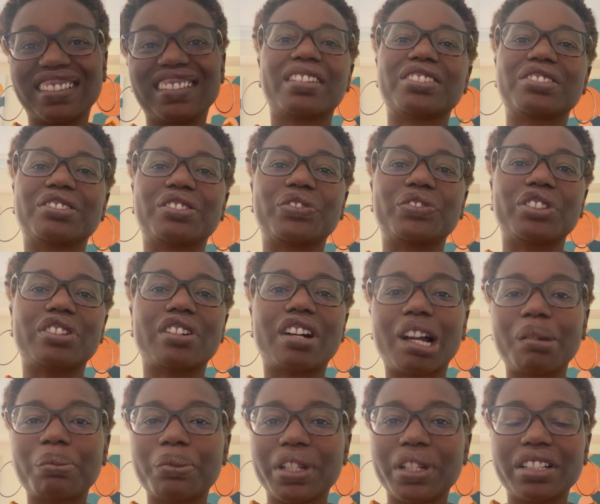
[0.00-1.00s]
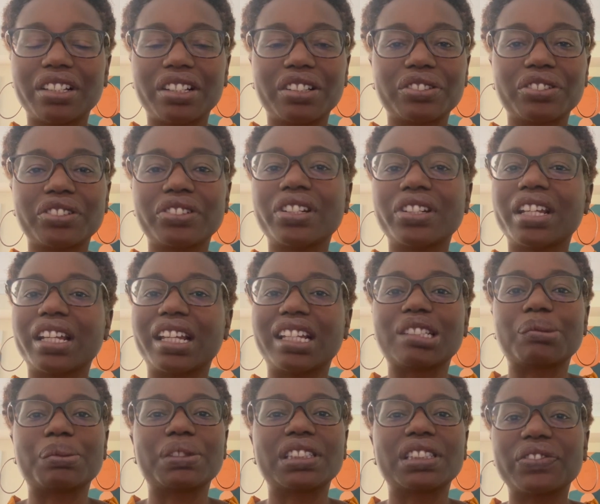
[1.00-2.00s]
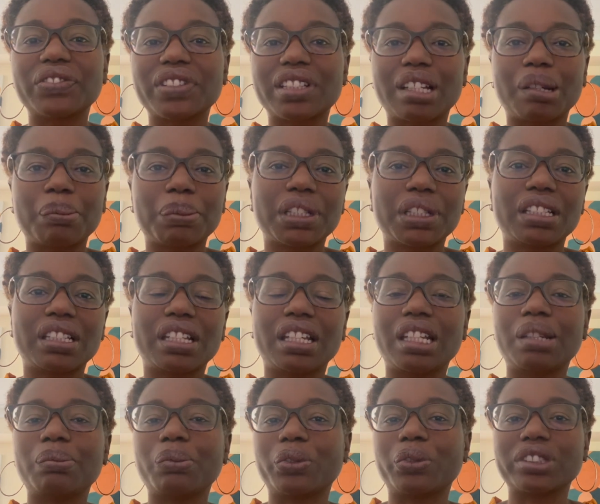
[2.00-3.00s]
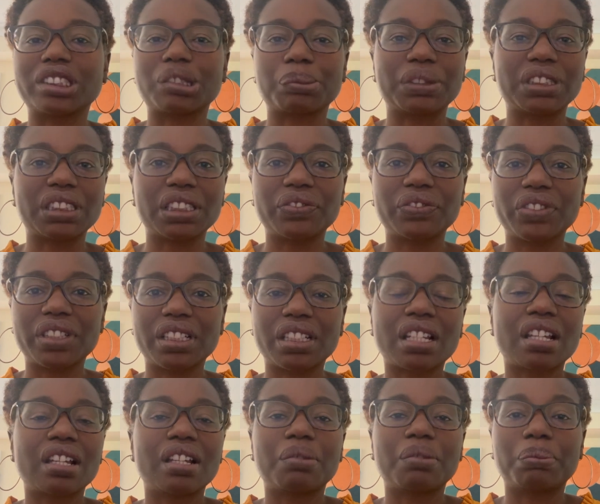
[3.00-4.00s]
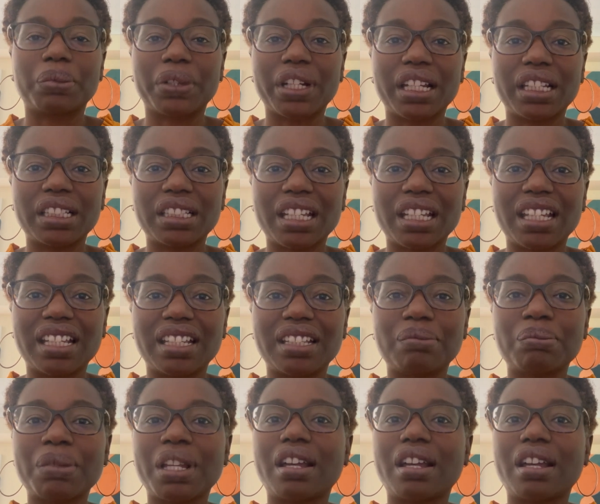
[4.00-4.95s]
So if you operate under a specific company name or a specific brand name